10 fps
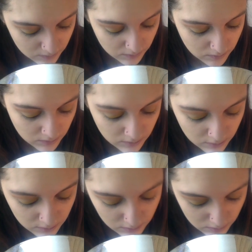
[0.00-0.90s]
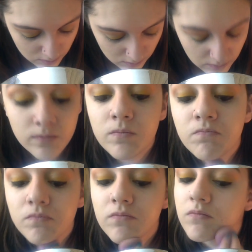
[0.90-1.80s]
And we're just going to make sure that
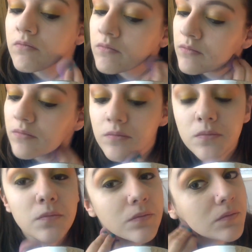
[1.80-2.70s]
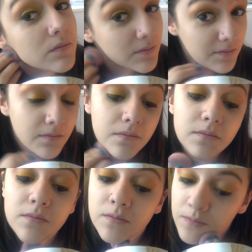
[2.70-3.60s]
this is on the neck and everything is
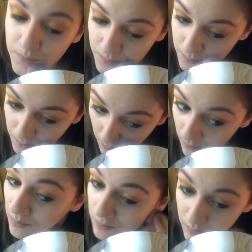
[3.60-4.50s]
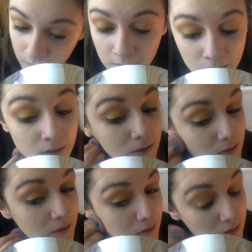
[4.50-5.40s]
well blended and all the same
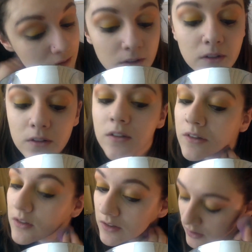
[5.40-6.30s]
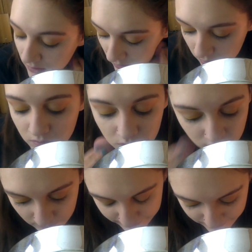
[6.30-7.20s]
shade so we don't look a little
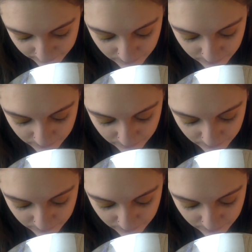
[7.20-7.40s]
weird.